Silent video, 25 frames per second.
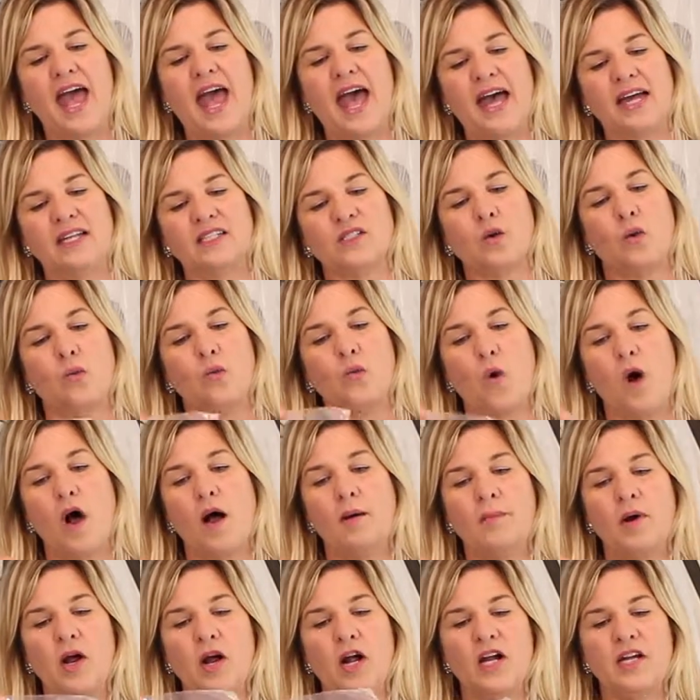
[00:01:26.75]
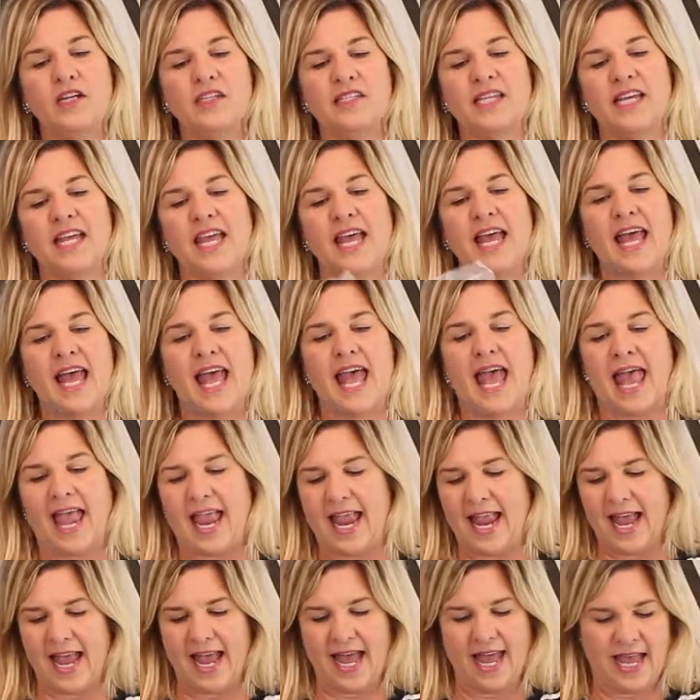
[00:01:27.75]
at Walmart,
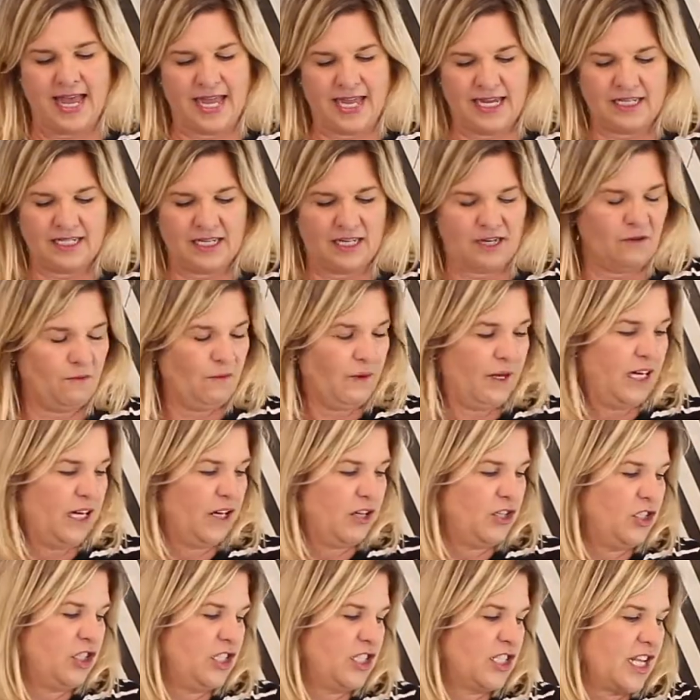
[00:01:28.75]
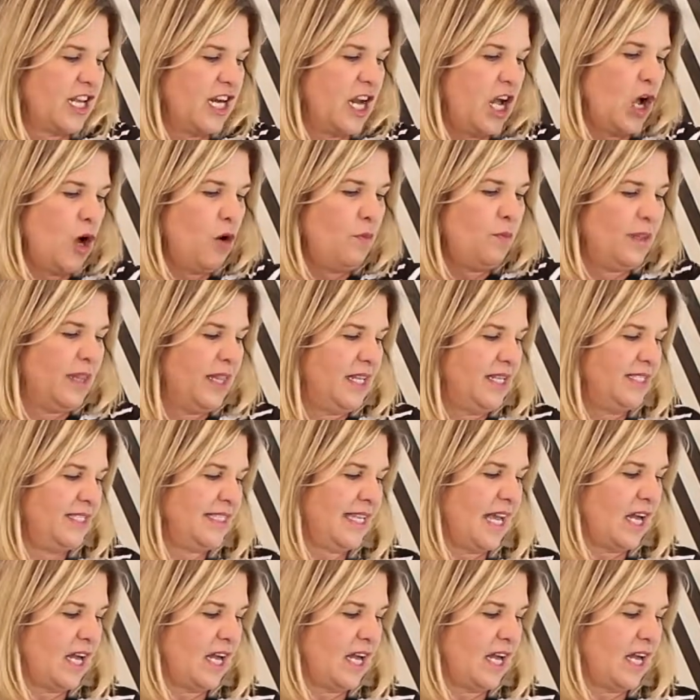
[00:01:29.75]
and we are just gonna open this